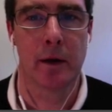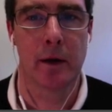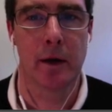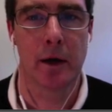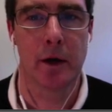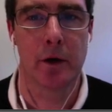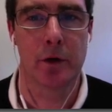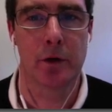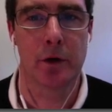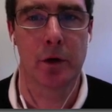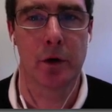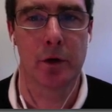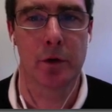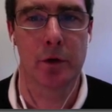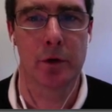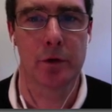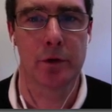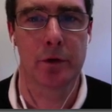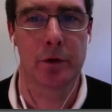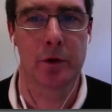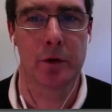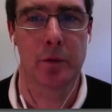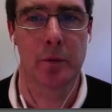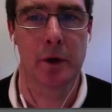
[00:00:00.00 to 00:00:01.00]
and total is
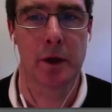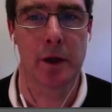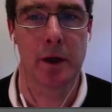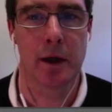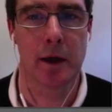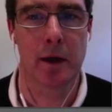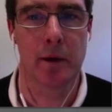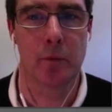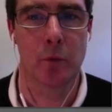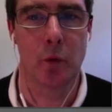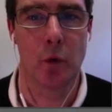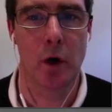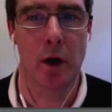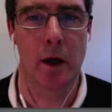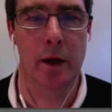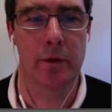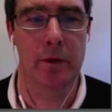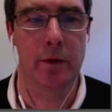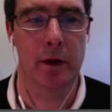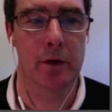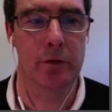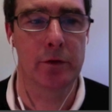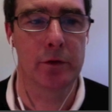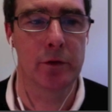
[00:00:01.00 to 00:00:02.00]
going to become 1.
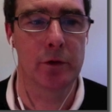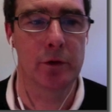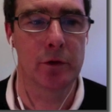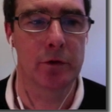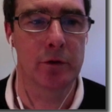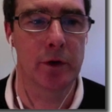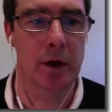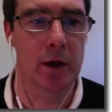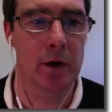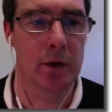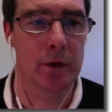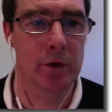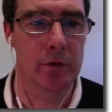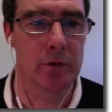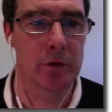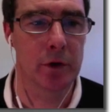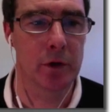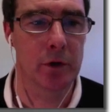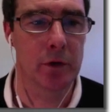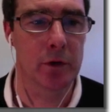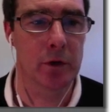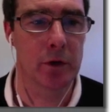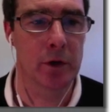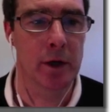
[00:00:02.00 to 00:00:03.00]
That's the new value of
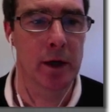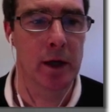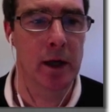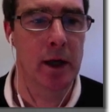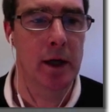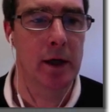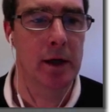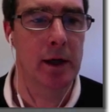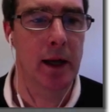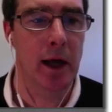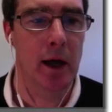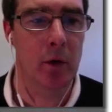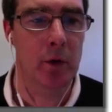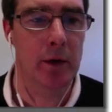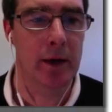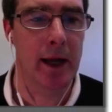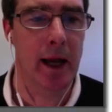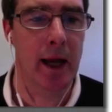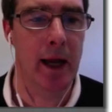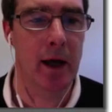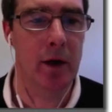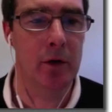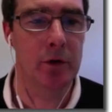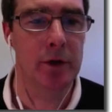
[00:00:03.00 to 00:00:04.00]
total. Now,
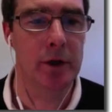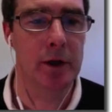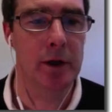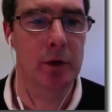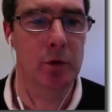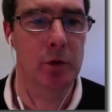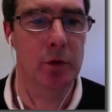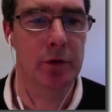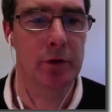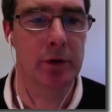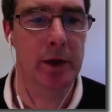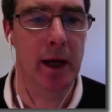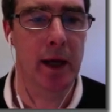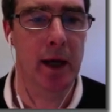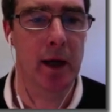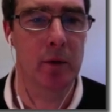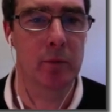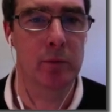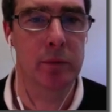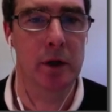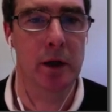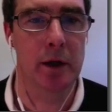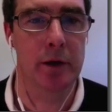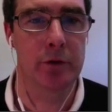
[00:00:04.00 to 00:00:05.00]
count equals
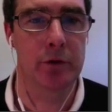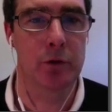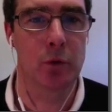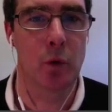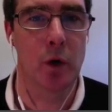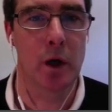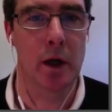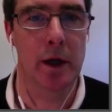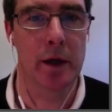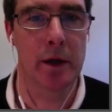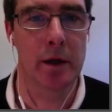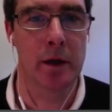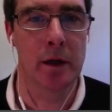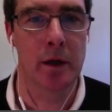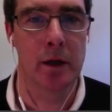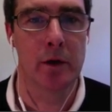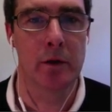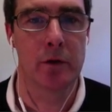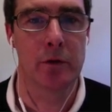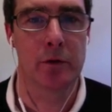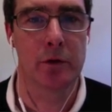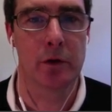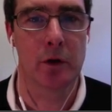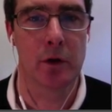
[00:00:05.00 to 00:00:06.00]
count plus 1,
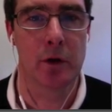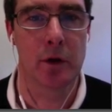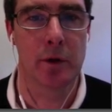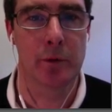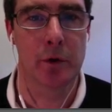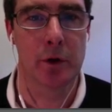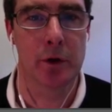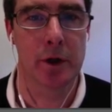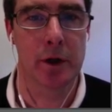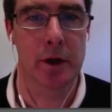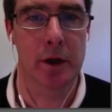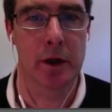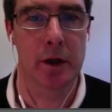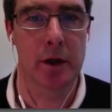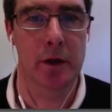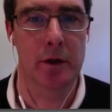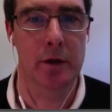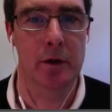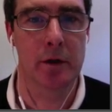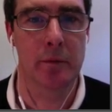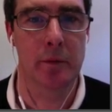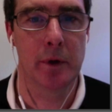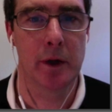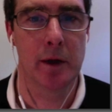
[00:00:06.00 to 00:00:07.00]
so I'm going to
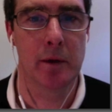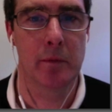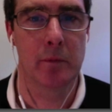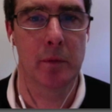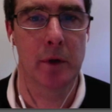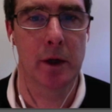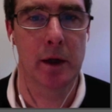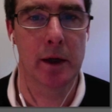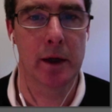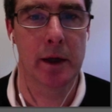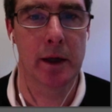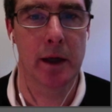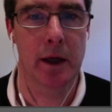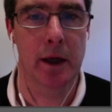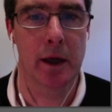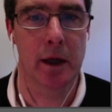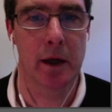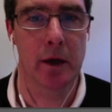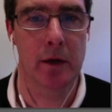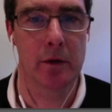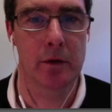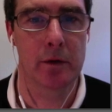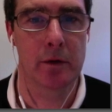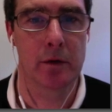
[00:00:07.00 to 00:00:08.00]
increment my
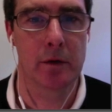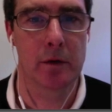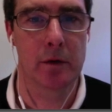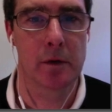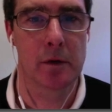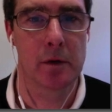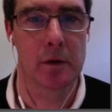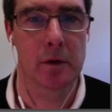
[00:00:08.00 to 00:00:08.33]
count,